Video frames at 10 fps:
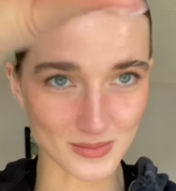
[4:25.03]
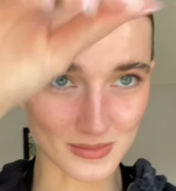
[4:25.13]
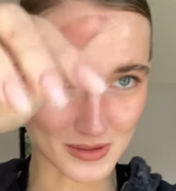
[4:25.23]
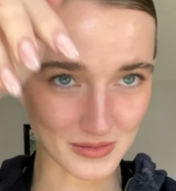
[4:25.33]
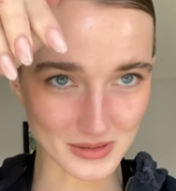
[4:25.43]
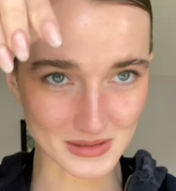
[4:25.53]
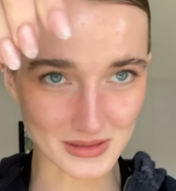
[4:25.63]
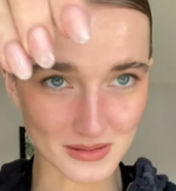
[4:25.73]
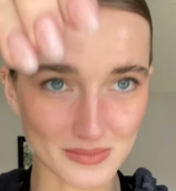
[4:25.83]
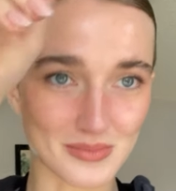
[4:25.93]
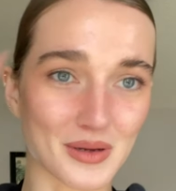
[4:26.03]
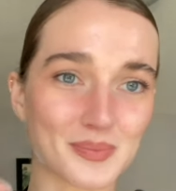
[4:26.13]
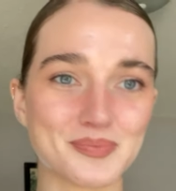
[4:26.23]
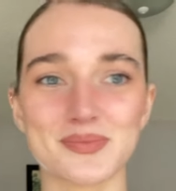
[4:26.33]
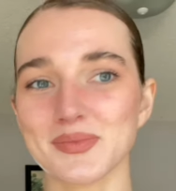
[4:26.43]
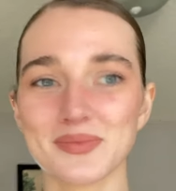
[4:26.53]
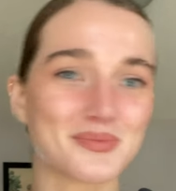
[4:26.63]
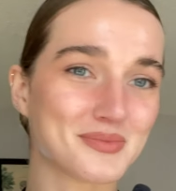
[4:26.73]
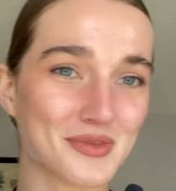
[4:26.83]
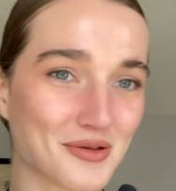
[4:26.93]
Can't really see, but
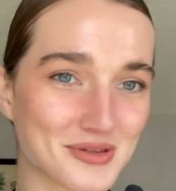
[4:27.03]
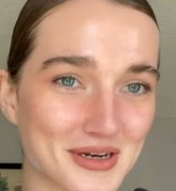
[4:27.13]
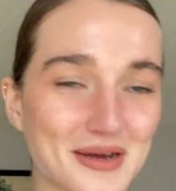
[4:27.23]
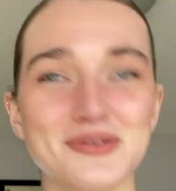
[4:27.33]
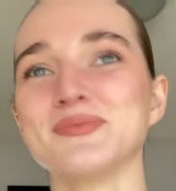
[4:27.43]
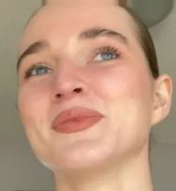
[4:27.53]
those are the nails.